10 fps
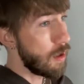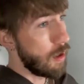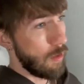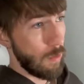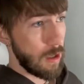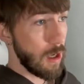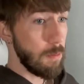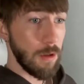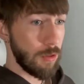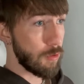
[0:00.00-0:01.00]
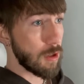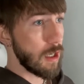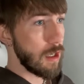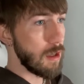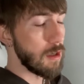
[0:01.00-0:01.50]
and wake up at 3
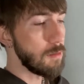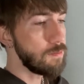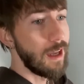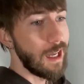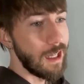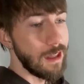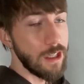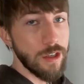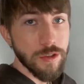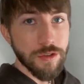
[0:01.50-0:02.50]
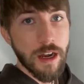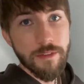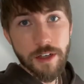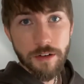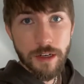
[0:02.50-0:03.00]
a.m. and then go driving
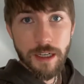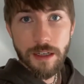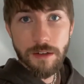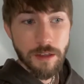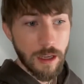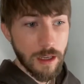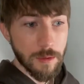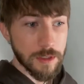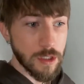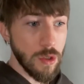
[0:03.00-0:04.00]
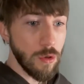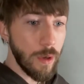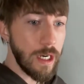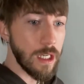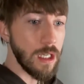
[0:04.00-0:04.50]
around, and it was a cool way
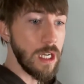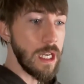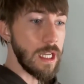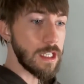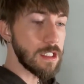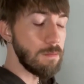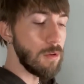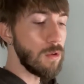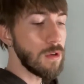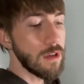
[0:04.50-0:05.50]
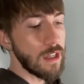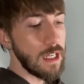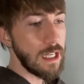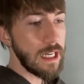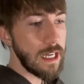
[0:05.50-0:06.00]
to explore the
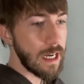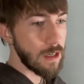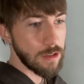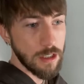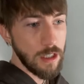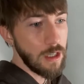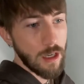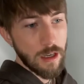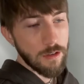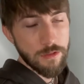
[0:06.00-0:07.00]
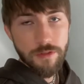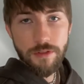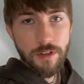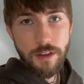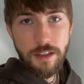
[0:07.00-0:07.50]
layout of
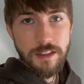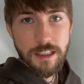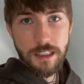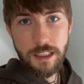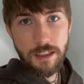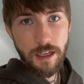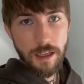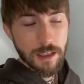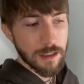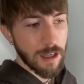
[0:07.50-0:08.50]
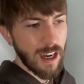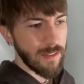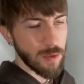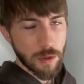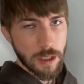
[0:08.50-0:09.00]
the city and not have to
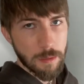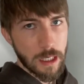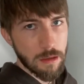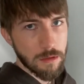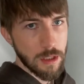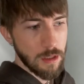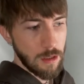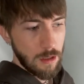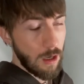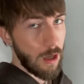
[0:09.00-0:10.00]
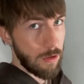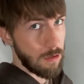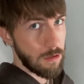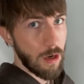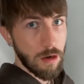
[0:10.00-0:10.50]
worry about other
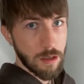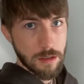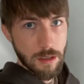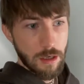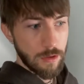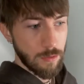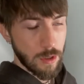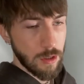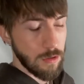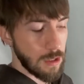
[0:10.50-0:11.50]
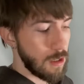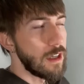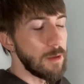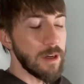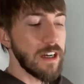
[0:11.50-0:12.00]
cars on the road. And
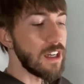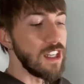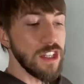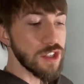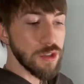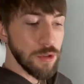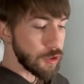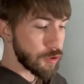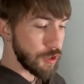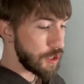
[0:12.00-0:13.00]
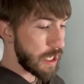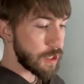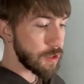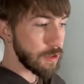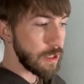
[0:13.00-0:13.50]
my initial
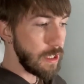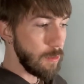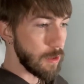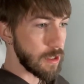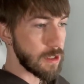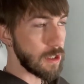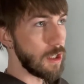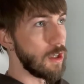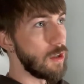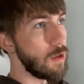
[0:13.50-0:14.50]
trajectory was to go